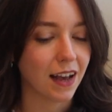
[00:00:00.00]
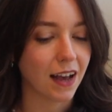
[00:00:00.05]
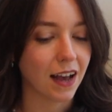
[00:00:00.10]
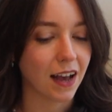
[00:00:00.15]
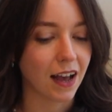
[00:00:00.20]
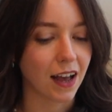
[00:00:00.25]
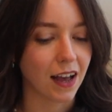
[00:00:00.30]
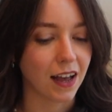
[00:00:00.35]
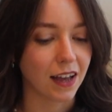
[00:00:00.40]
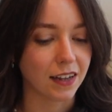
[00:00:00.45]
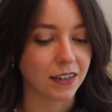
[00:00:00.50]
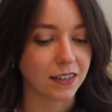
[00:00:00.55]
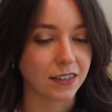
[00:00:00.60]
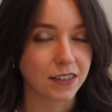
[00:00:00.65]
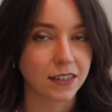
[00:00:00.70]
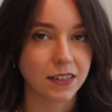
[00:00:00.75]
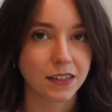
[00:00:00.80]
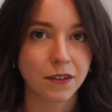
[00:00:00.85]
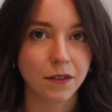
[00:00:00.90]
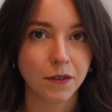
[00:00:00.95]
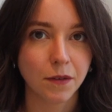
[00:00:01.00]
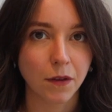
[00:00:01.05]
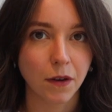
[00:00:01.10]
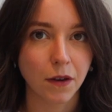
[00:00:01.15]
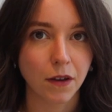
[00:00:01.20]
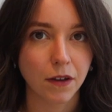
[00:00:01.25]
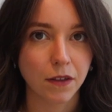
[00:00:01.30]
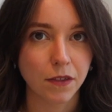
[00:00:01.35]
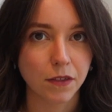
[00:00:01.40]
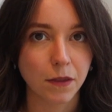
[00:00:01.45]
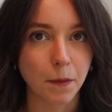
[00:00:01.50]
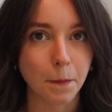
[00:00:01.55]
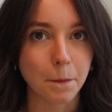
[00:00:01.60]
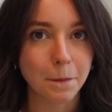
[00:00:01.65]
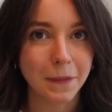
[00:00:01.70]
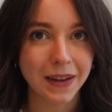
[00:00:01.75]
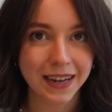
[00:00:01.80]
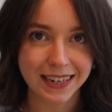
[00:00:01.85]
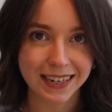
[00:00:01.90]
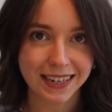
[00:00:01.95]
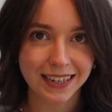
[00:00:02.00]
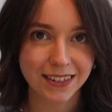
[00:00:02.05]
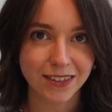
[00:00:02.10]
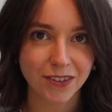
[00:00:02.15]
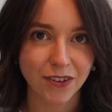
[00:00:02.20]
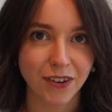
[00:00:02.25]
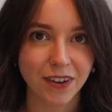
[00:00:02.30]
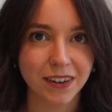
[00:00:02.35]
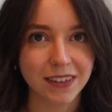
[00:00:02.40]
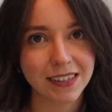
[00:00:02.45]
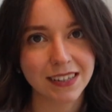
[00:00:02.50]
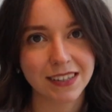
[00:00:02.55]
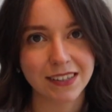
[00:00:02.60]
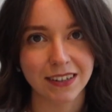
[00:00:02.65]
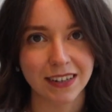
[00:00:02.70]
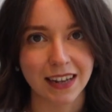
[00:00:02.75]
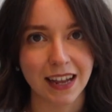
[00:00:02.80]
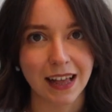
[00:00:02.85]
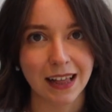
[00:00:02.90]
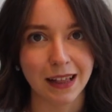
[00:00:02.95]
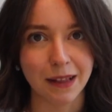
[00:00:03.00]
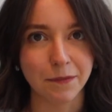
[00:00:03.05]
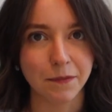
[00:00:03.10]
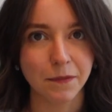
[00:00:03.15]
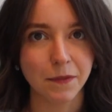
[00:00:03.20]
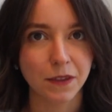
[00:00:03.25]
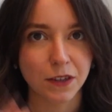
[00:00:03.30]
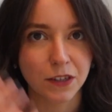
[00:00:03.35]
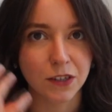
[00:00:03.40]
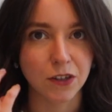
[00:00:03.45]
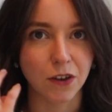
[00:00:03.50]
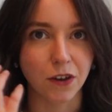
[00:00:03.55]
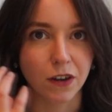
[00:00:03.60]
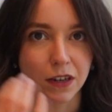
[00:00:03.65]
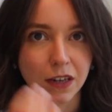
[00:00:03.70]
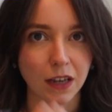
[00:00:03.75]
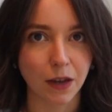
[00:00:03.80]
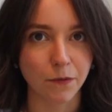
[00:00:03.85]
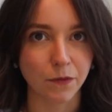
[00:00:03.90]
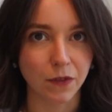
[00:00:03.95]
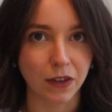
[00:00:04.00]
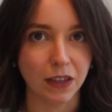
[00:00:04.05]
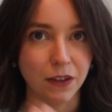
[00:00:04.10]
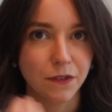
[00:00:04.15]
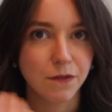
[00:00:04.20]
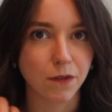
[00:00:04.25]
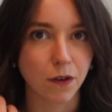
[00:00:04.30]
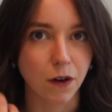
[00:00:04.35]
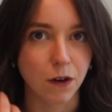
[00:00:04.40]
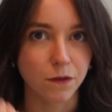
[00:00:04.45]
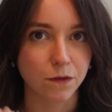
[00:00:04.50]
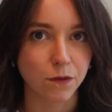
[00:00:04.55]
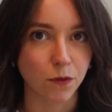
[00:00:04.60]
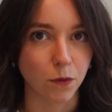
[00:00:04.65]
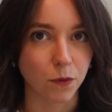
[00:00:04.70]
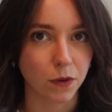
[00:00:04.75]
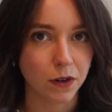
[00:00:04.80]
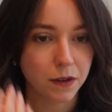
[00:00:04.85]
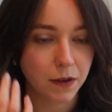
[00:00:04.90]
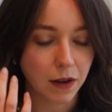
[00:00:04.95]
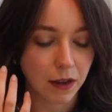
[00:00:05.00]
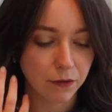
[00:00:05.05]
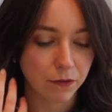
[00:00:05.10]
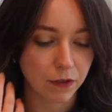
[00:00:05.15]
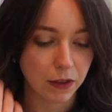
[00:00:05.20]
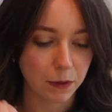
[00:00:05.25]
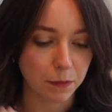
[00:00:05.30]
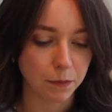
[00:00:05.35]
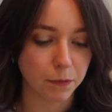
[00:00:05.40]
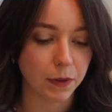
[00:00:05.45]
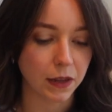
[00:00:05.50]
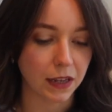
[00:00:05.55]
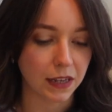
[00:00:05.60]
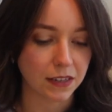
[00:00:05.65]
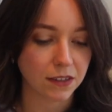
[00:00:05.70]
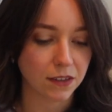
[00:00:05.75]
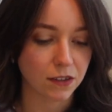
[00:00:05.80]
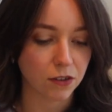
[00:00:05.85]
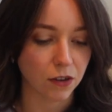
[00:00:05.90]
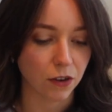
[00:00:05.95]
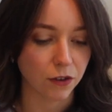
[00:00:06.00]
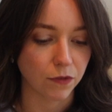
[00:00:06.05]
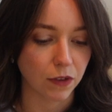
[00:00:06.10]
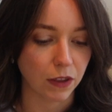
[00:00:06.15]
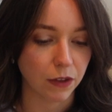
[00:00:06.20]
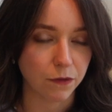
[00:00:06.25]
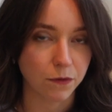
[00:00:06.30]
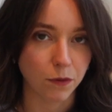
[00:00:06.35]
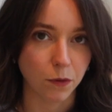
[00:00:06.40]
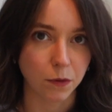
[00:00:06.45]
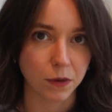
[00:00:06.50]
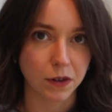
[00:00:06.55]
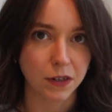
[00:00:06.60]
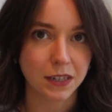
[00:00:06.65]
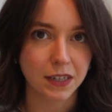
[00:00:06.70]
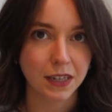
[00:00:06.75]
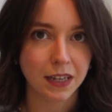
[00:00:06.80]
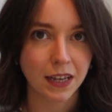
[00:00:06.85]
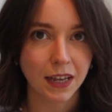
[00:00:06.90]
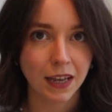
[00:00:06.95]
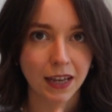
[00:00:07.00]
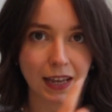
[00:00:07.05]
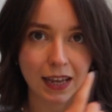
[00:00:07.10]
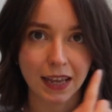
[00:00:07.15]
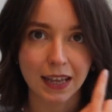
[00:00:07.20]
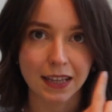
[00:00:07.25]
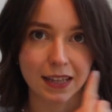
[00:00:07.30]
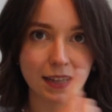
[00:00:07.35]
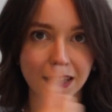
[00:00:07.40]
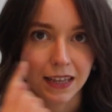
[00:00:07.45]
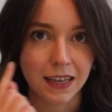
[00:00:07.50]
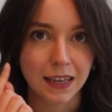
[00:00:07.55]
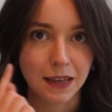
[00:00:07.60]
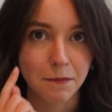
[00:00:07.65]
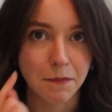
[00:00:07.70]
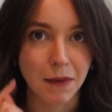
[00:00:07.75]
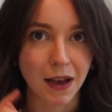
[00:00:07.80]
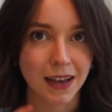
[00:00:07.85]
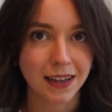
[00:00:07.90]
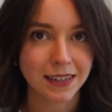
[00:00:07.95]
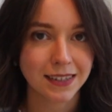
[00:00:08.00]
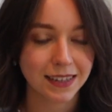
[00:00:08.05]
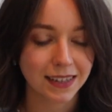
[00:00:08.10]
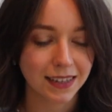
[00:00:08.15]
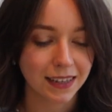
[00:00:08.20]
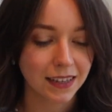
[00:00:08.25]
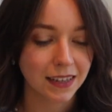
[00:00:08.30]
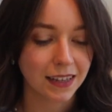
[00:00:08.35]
And the meanie sound is going to help the sound come really far forward, like really place the sound really forward in the mask.